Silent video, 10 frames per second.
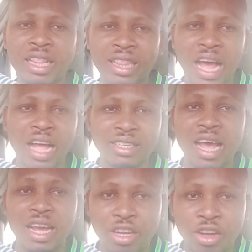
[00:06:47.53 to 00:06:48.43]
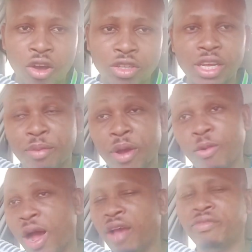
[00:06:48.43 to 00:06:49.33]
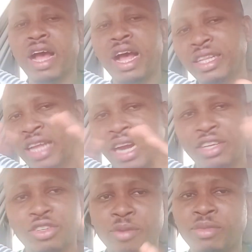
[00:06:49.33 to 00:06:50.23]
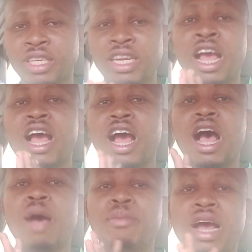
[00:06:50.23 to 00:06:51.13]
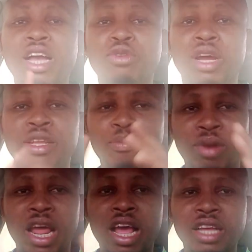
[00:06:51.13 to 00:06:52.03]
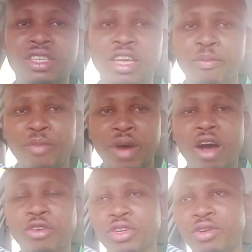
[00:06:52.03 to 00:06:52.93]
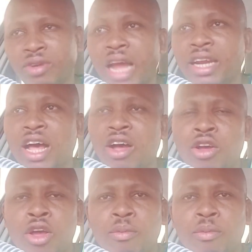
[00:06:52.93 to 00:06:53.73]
and that I got in my wife, and that is something I'm actually blessed about right now.